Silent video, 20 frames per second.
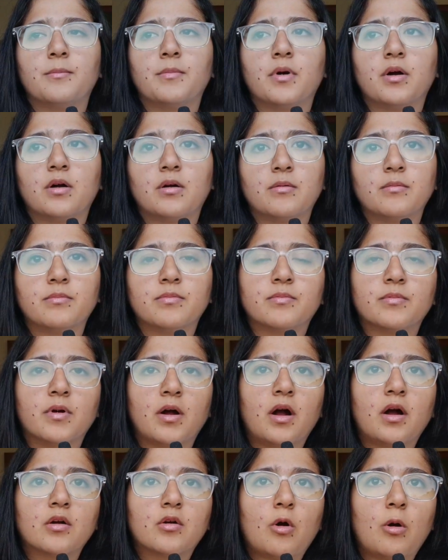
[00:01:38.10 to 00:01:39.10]

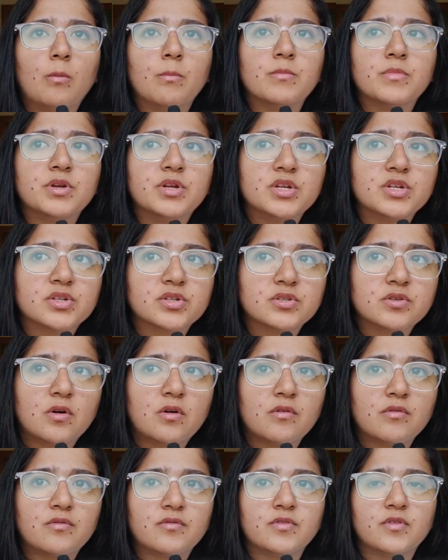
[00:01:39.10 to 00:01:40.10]
a combination
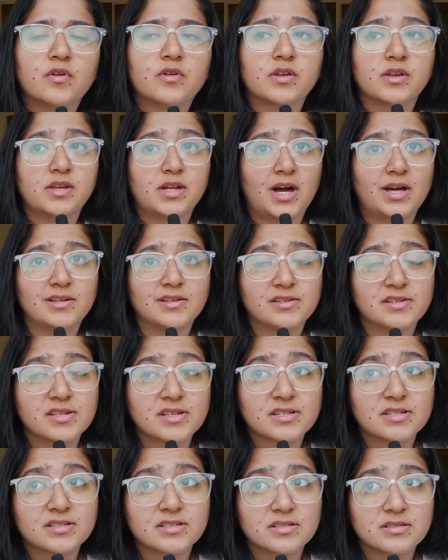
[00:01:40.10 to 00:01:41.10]
of your
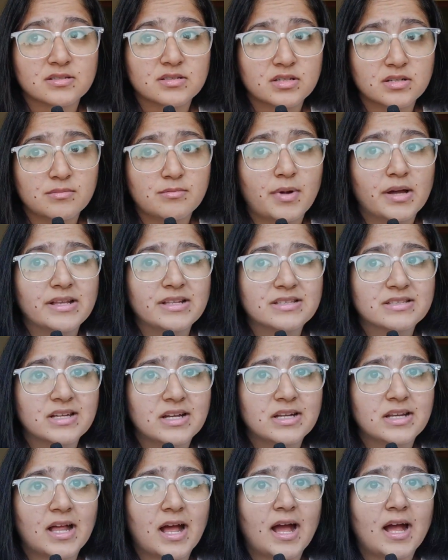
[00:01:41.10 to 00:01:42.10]
analytics
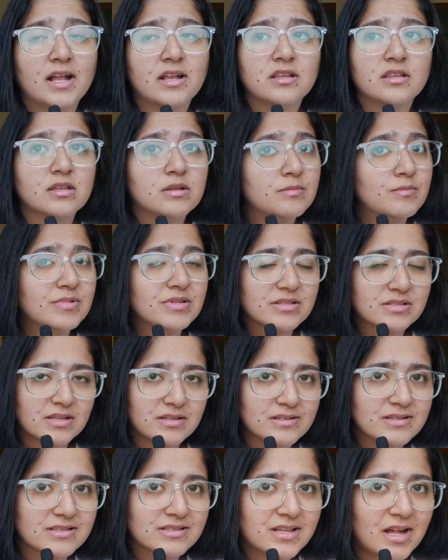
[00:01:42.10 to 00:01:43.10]
mindset and the business
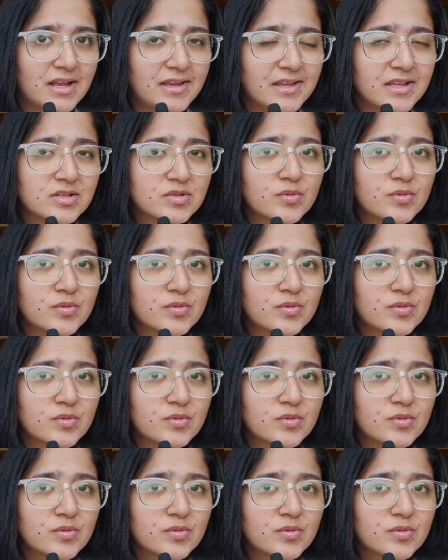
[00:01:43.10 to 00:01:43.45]
understanding.